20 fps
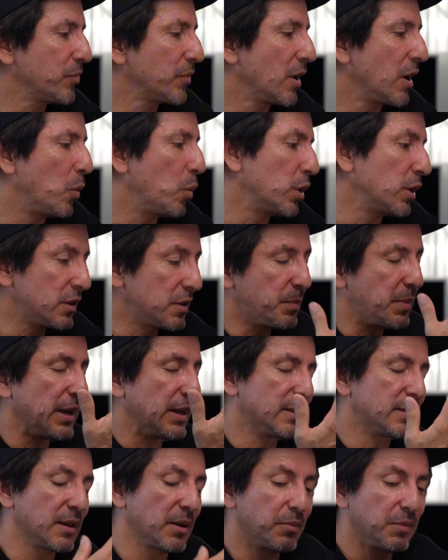I wanted to
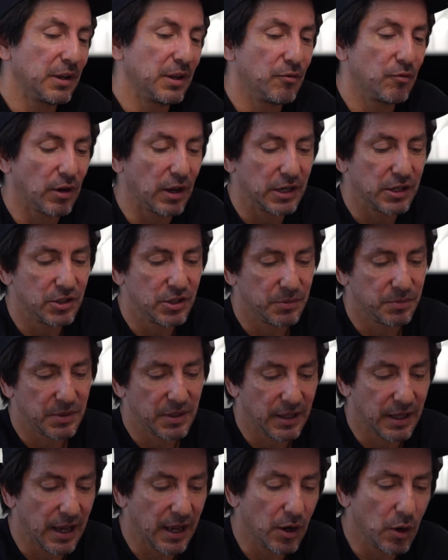paint something in relationship
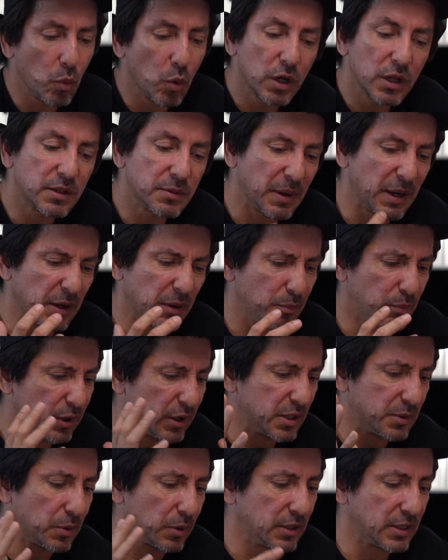to that, and I wanted to make it
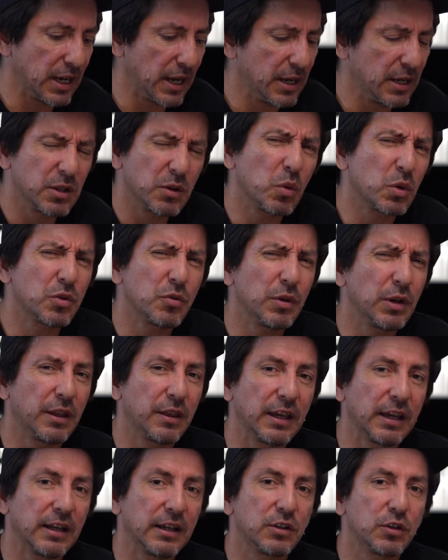pretty spontaneous. I wasn't really
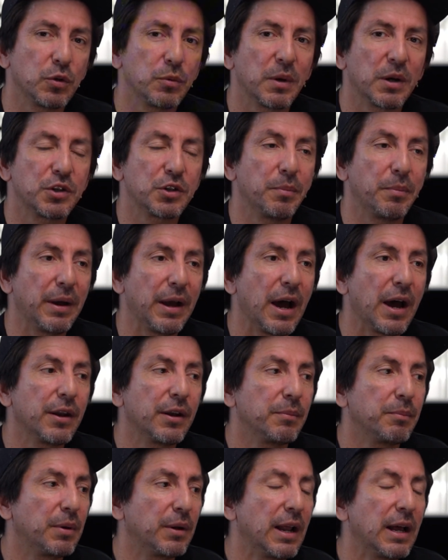thinking too much about
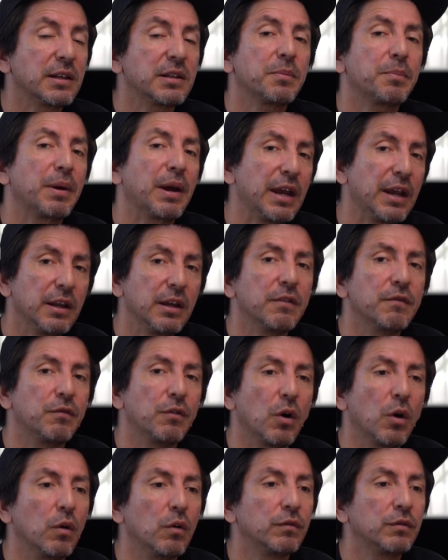it, but as the painting
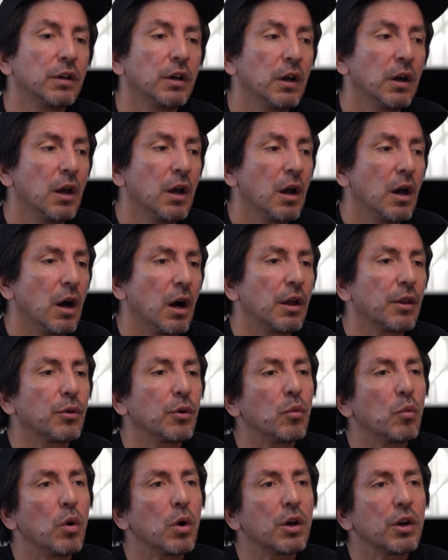evolved, I
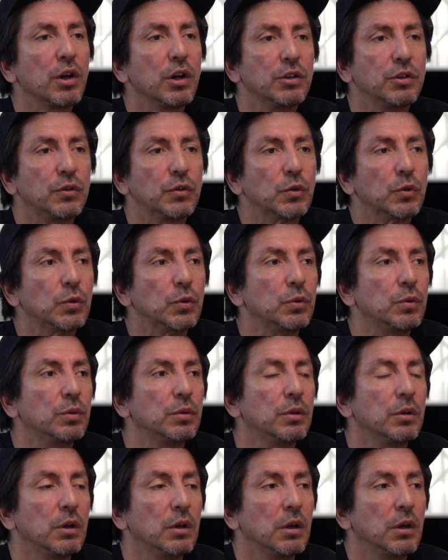thought, what can I do
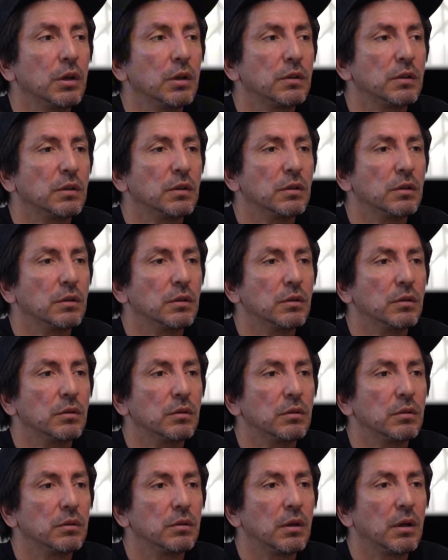
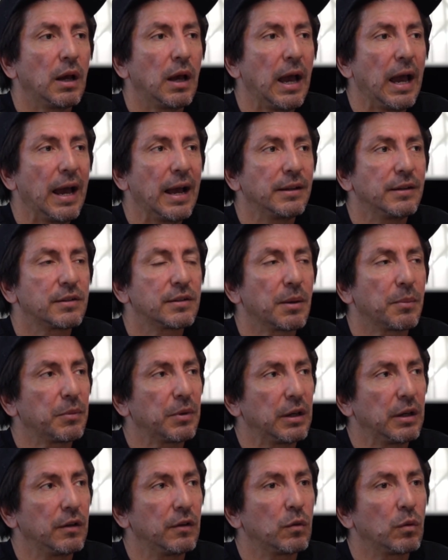to add
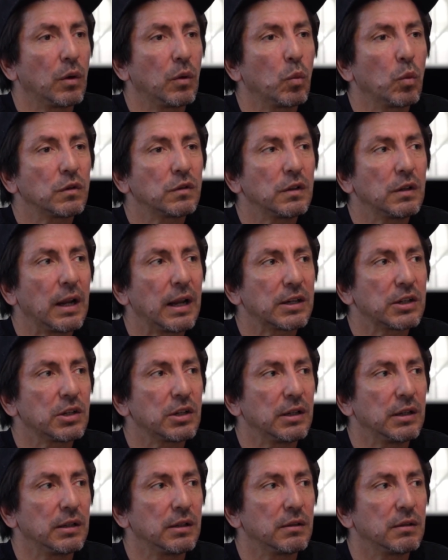something into it, and what's it
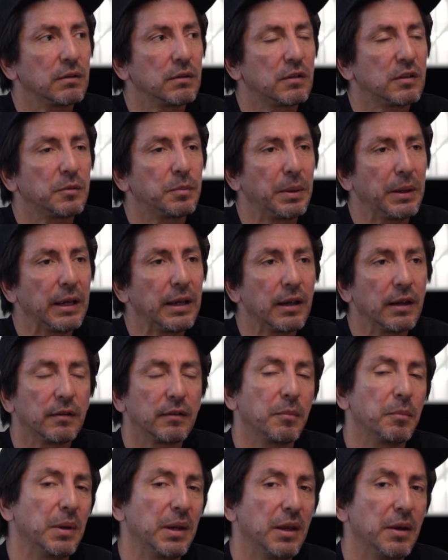actually speaking
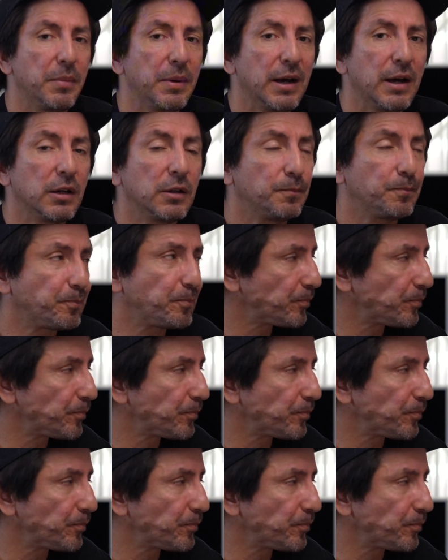to me about?